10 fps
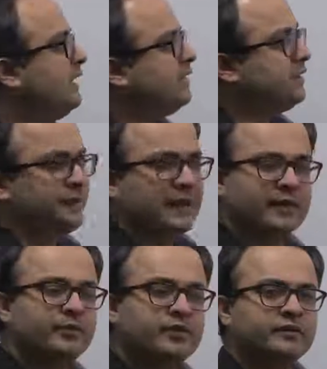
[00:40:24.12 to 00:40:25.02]
the
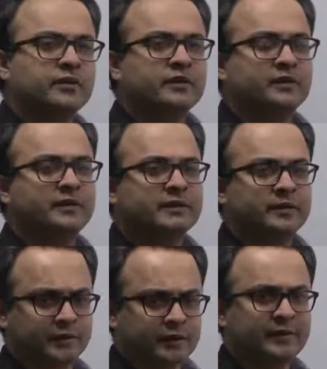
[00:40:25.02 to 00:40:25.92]

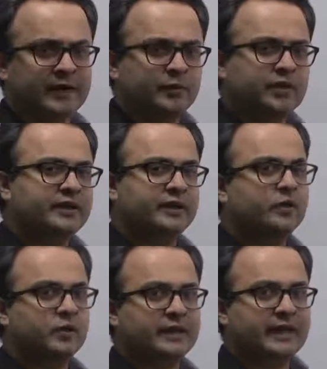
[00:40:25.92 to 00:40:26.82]
parabola that you
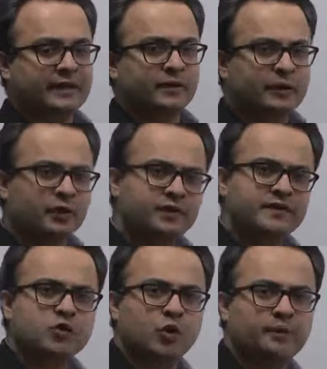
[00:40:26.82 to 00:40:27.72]
will get will
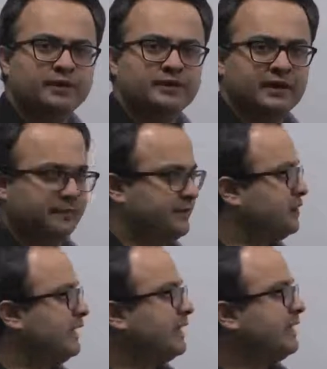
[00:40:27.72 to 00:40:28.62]
always open up. So
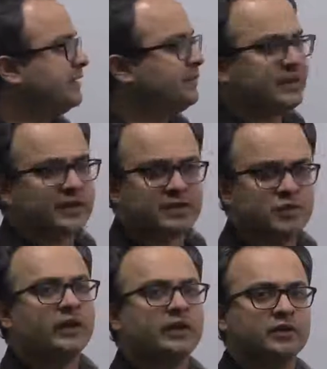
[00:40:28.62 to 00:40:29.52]
that will either be cases
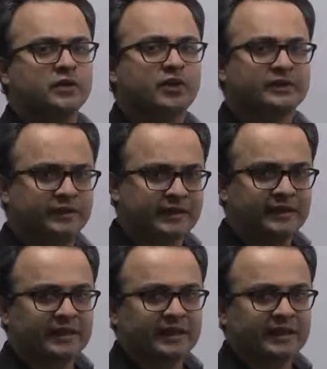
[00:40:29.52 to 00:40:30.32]
1, 2, or 3.